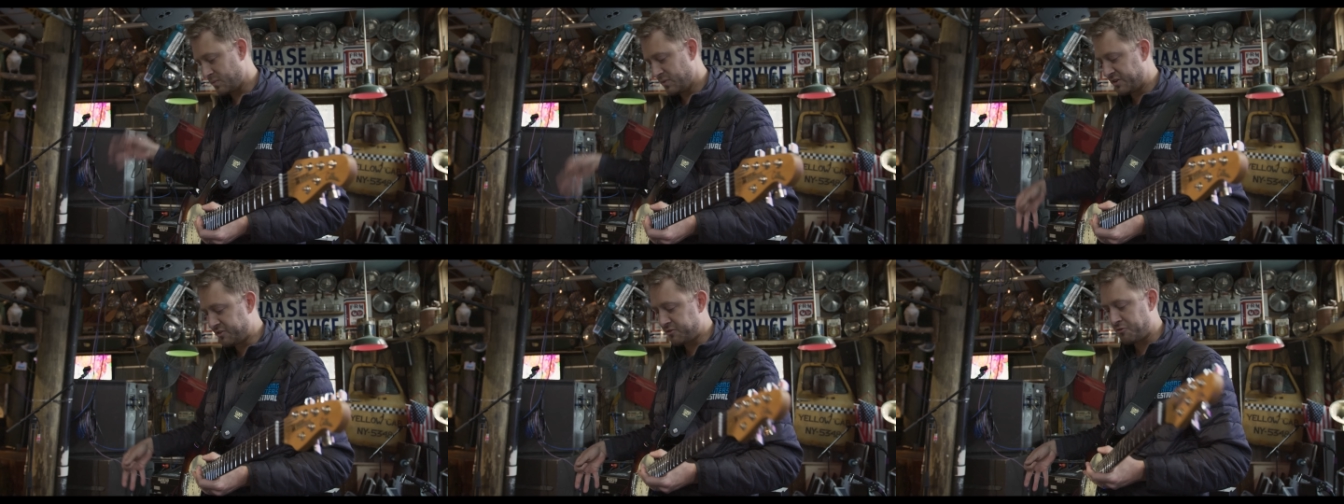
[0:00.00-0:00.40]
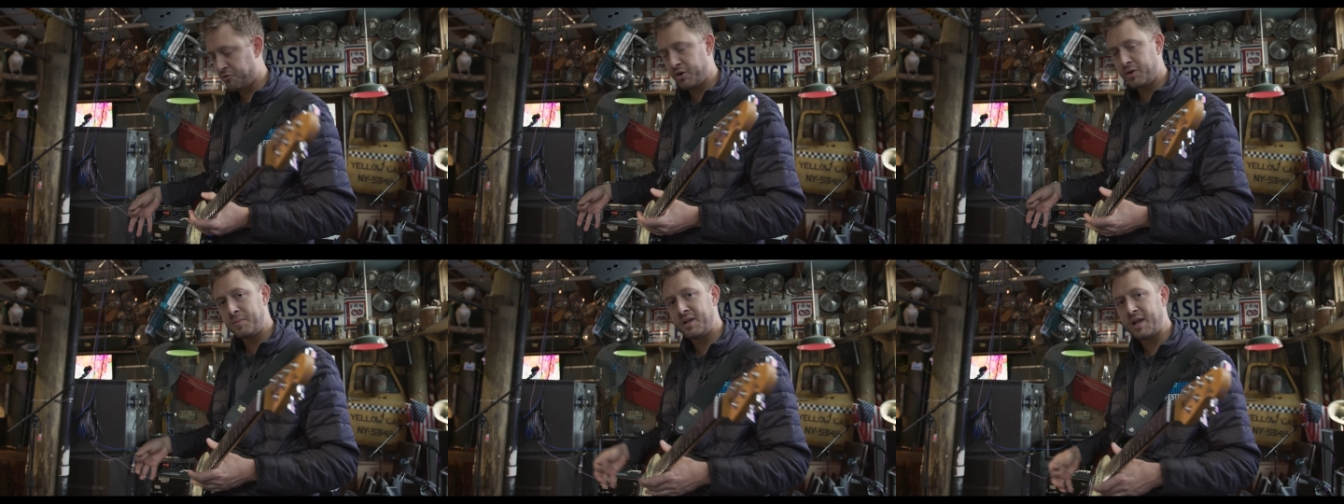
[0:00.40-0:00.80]
This is a
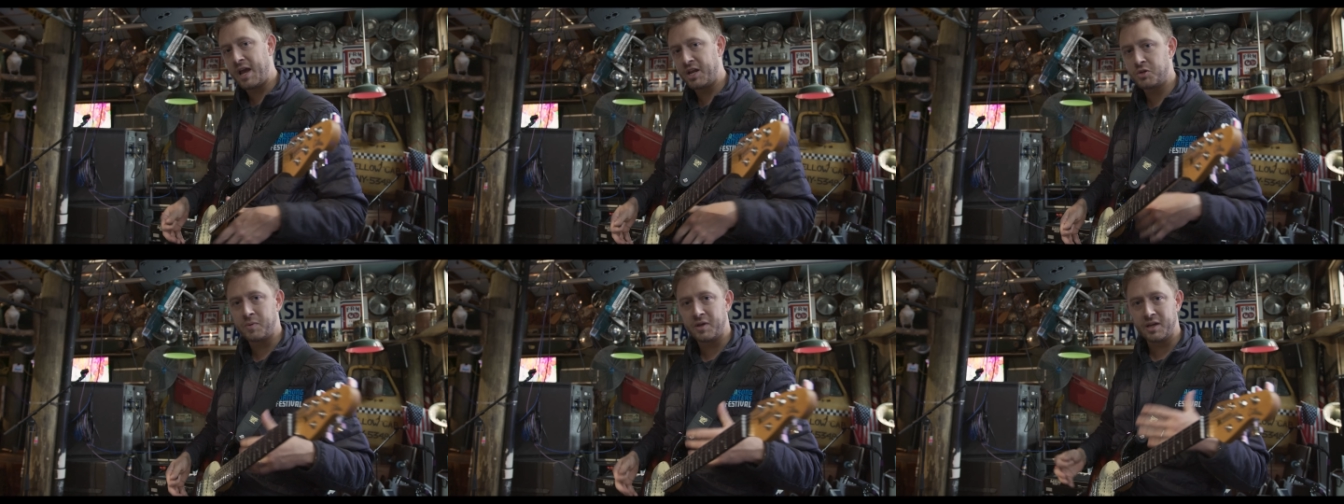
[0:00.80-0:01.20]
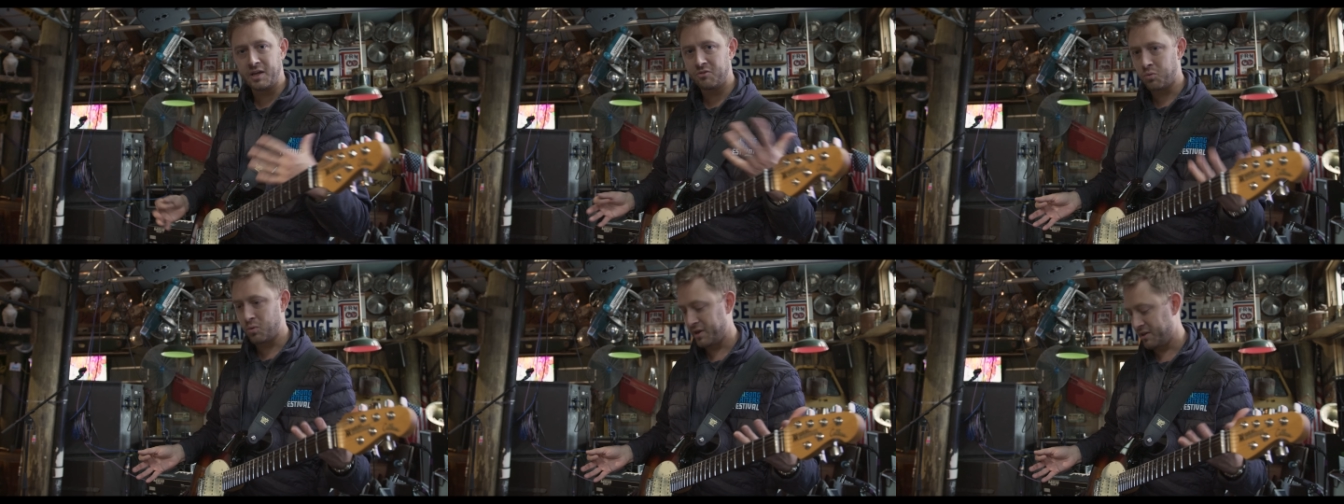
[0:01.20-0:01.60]
Friedman
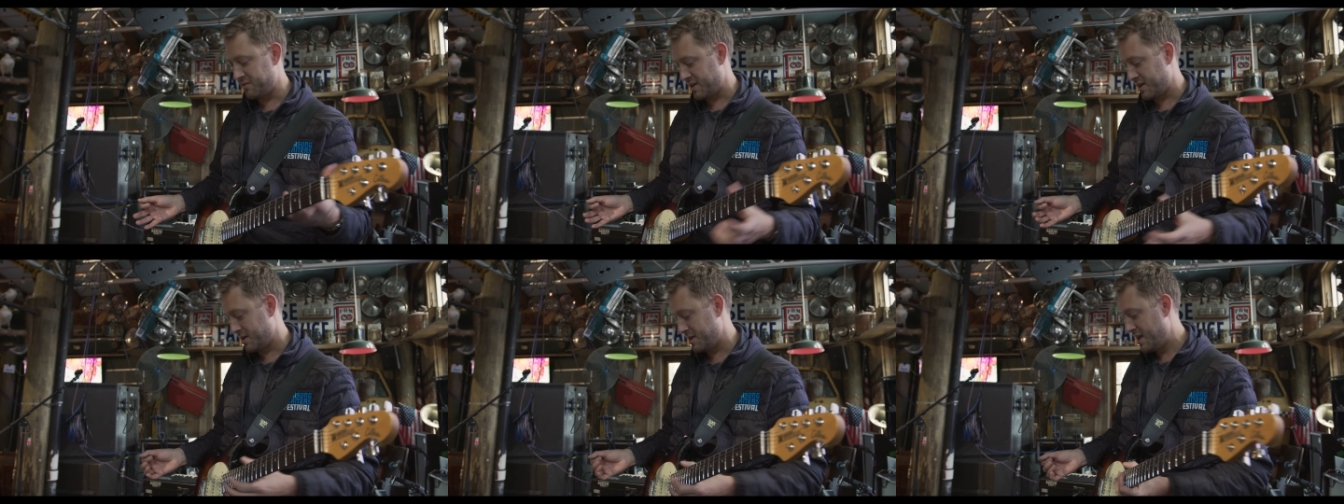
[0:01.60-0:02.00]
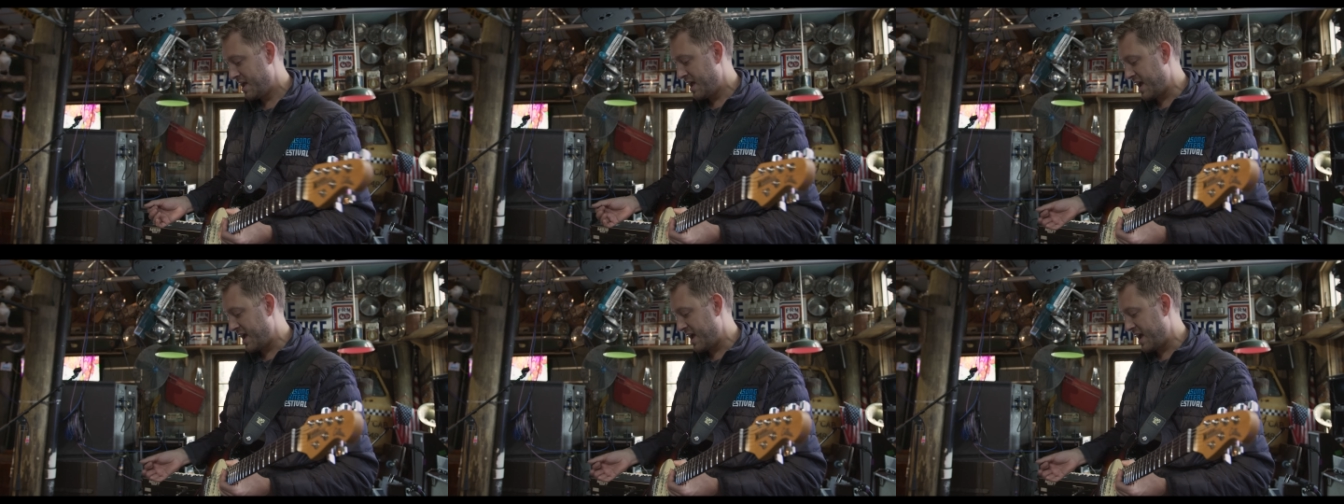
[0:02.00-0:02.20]
HBE 2010,